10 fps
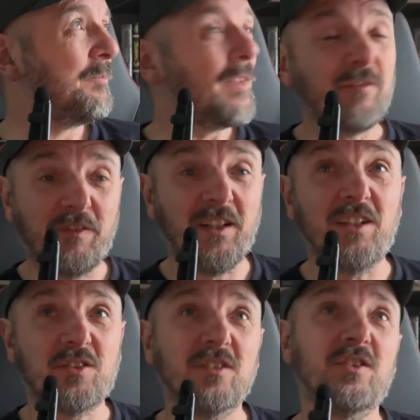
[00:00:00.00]

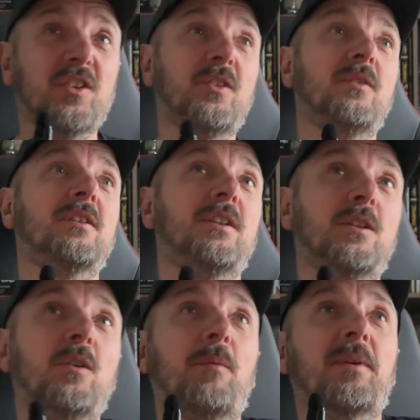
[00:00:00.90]
finished soon.
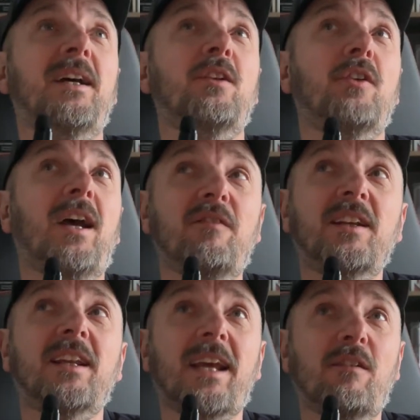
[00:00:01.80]
I plan on having
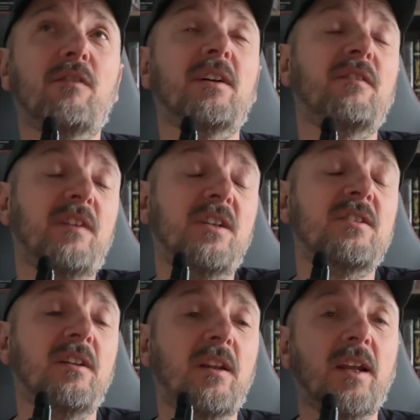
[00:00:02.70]
the caravan finished
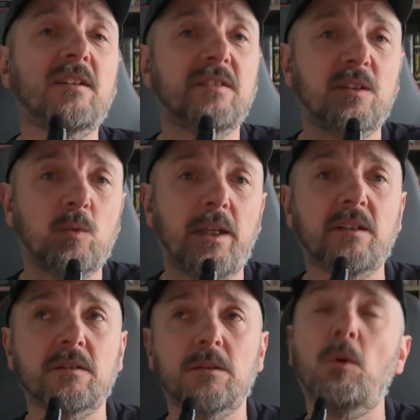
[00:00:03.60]
in the next 6
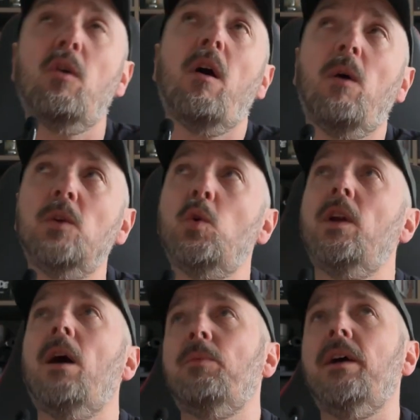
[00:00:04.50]
weeks. Tomorrow I'll do an
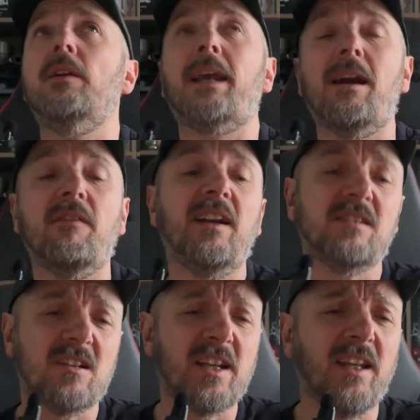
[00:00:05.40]
update on the caravan. It's
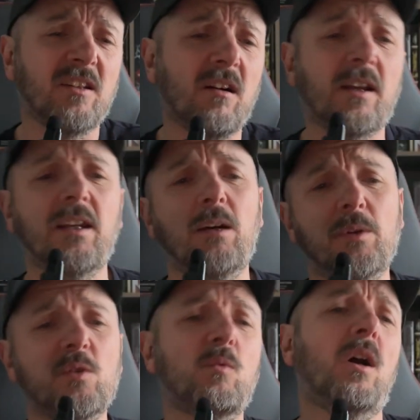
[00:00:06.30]
actually getting dark in here,
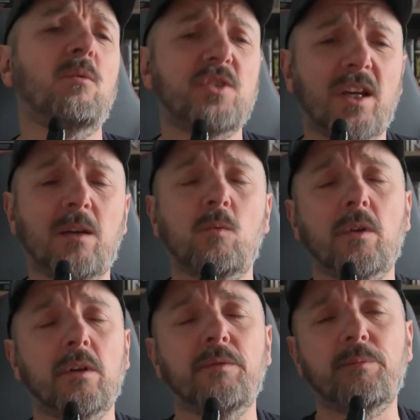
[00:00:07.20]
which is why I was checking what
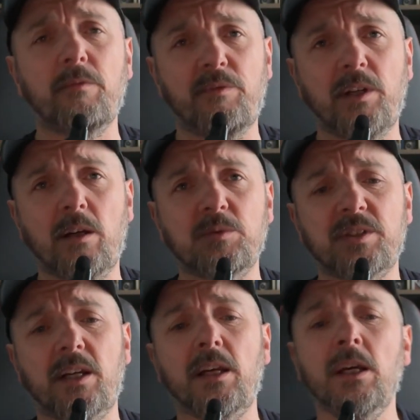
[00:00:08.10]
the video was
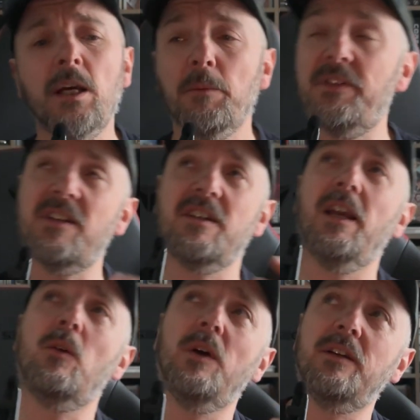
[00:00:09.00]
saying. But it's actually
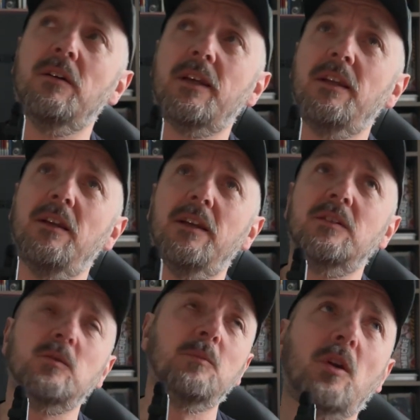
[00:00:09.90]
getting quite dark in here now,
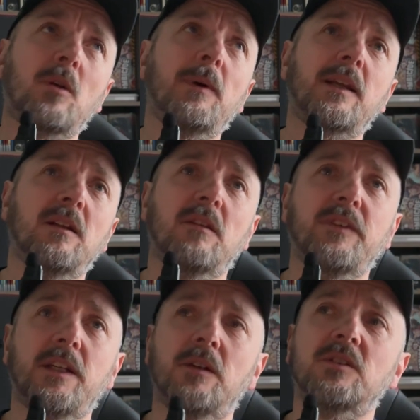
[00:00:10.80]
so I'm to make another
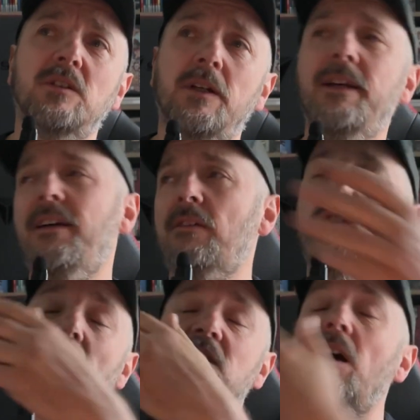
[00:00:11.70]
video tonight. And I've
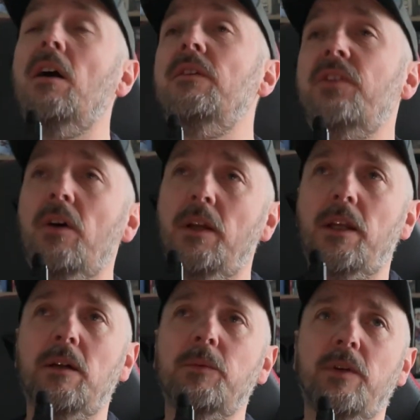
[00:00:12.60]
got a ton of
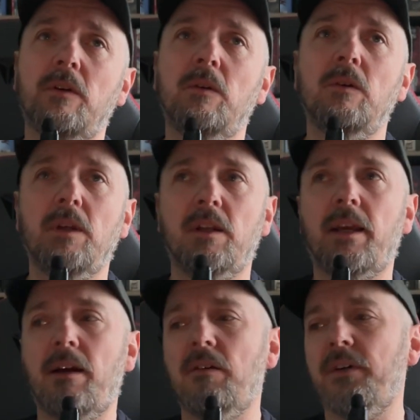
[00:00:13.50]
tidying up to do in the
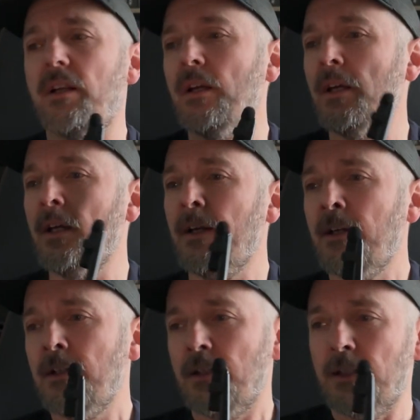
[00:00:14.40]
caravan.
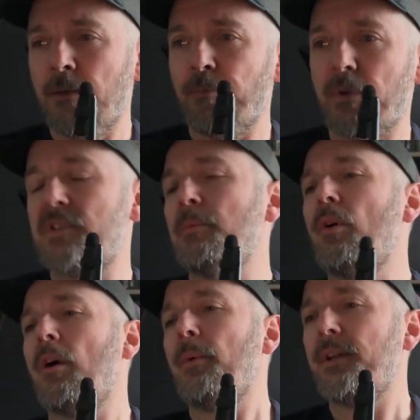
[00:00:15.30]
But
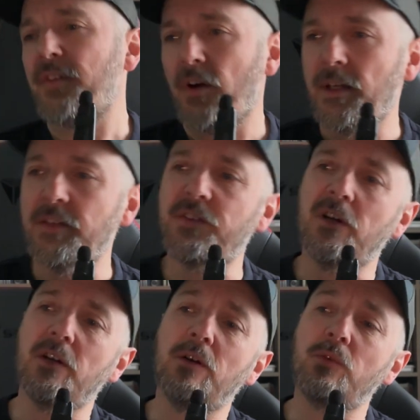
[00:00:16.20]
tomorrow, when the tidying is
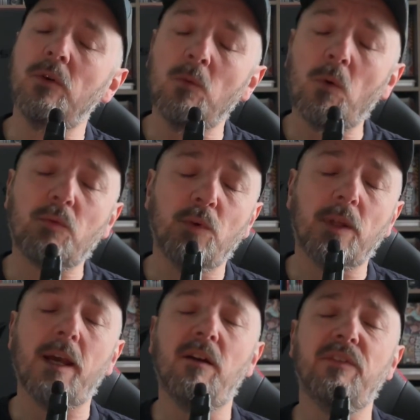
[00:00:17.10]
done, I'll do a walk through the
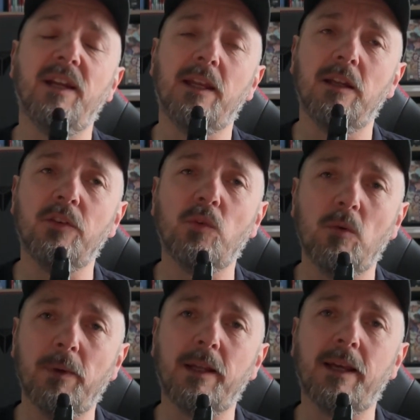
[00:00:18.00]
caravan again and talk
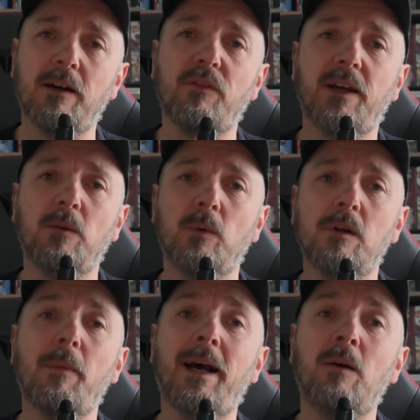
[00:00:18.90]
about the caravan and where
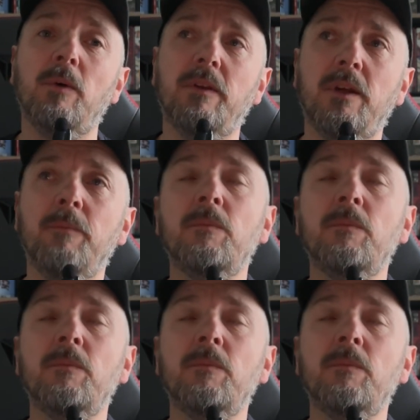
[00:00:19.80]
I'm at with it.